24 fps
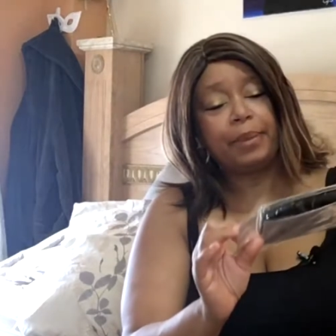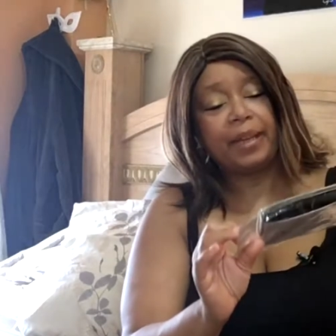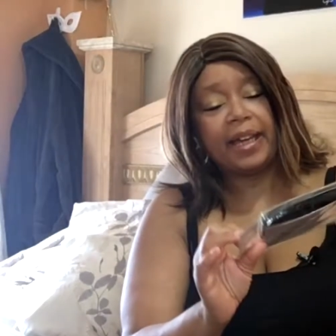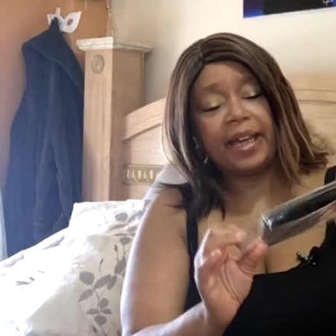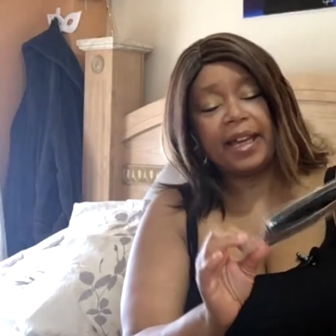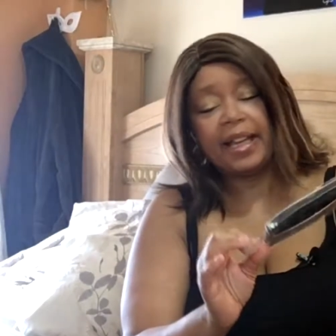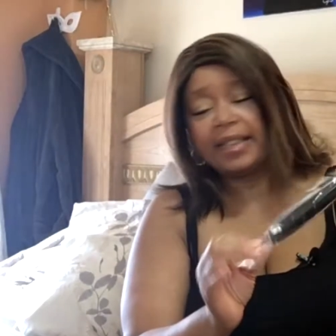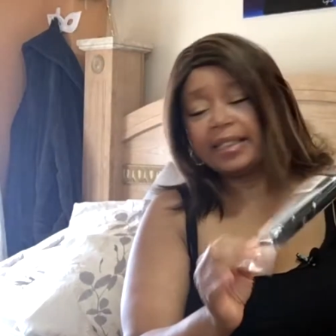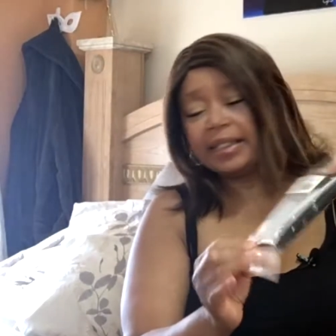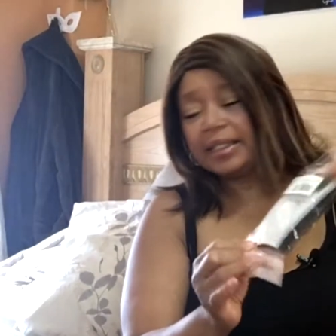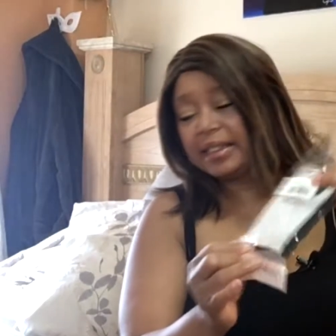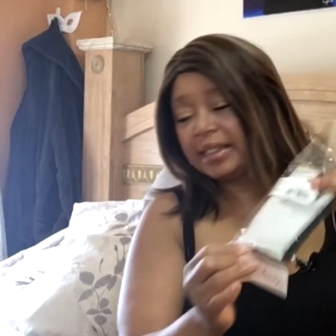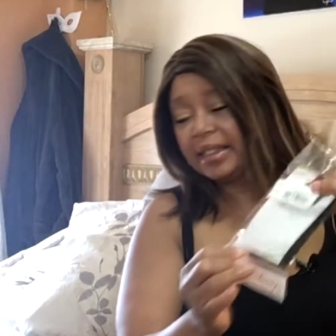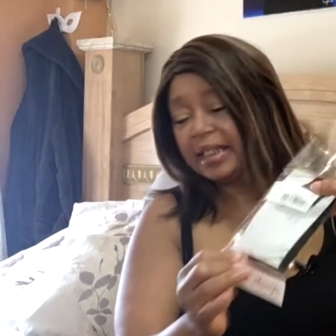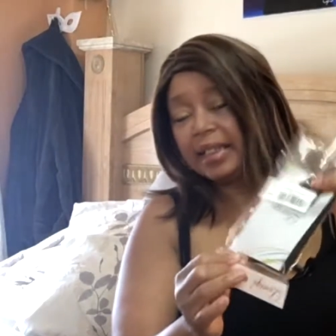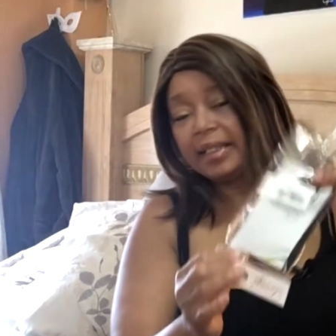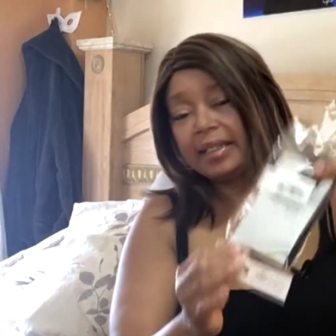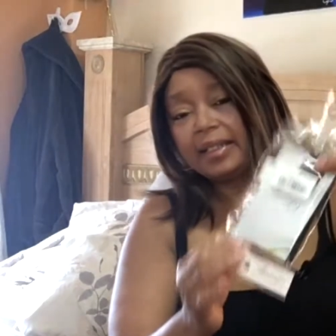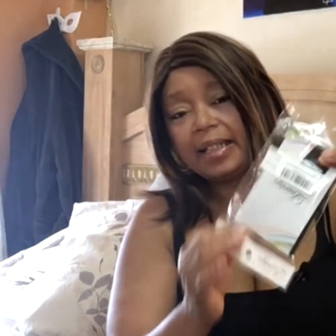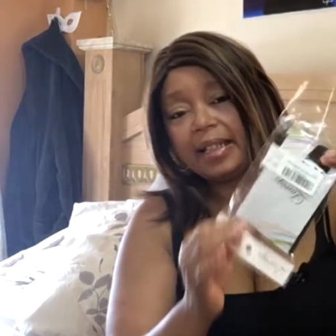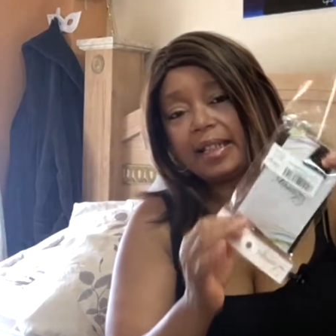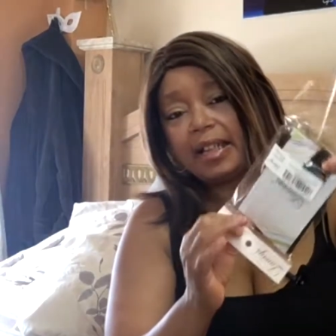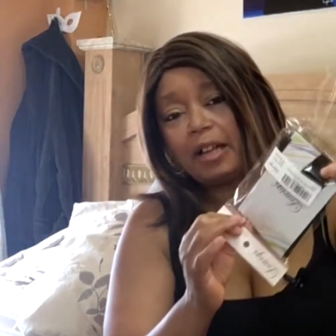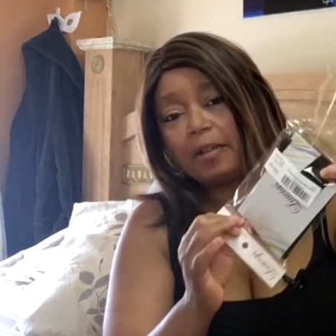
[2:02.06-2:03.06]
bands
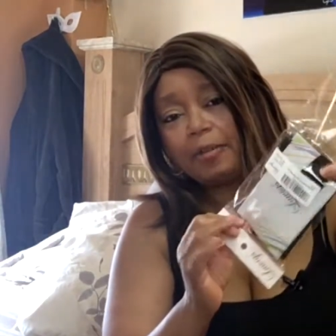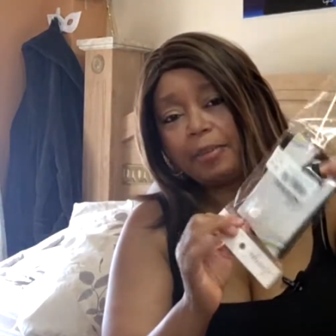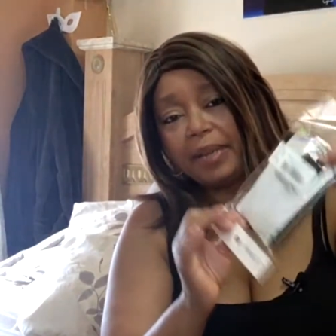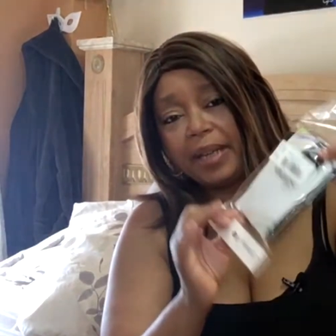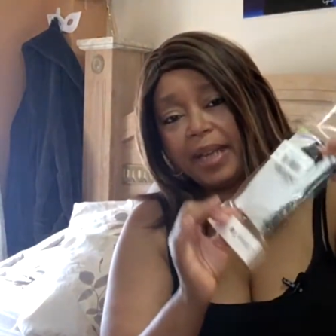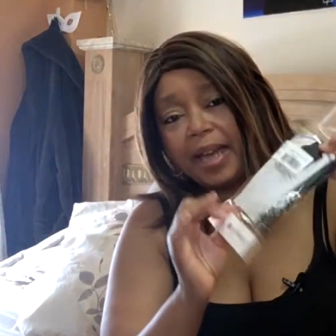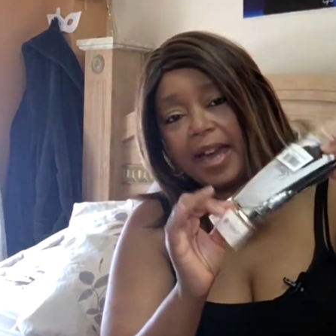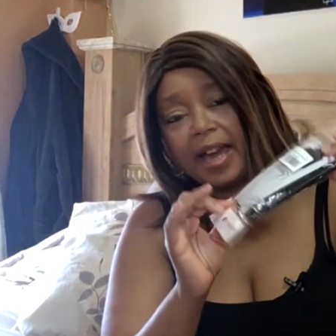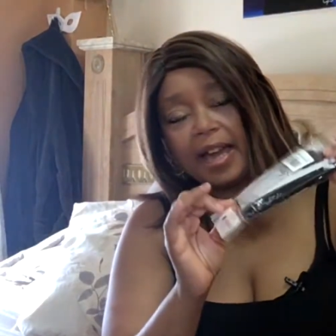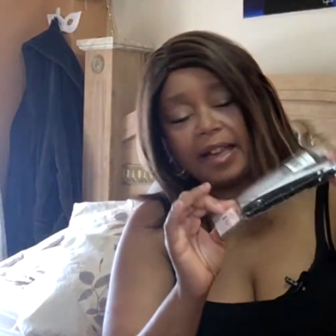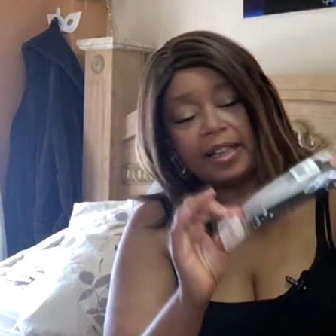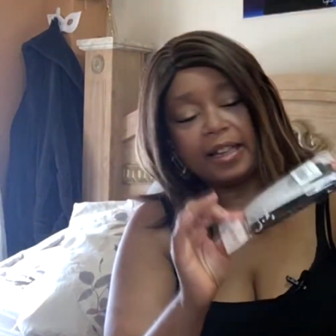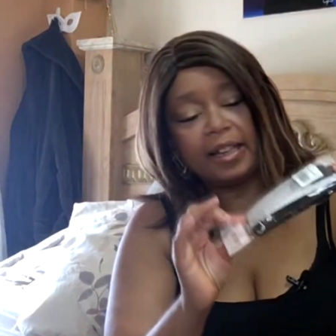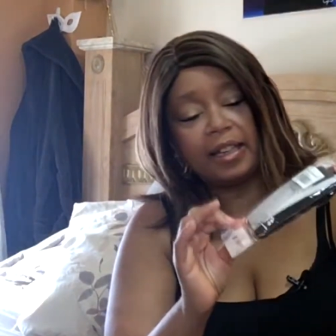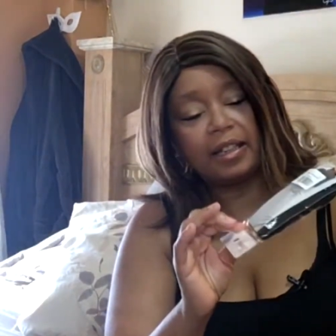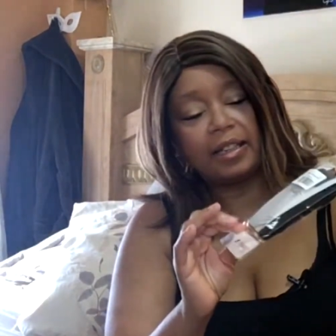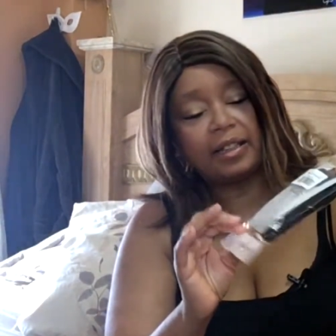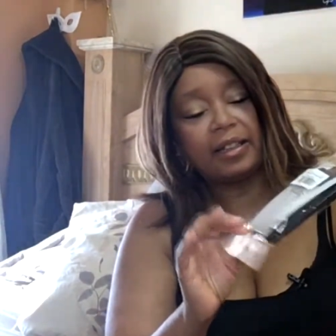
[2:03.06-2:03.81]
that I'll be adding.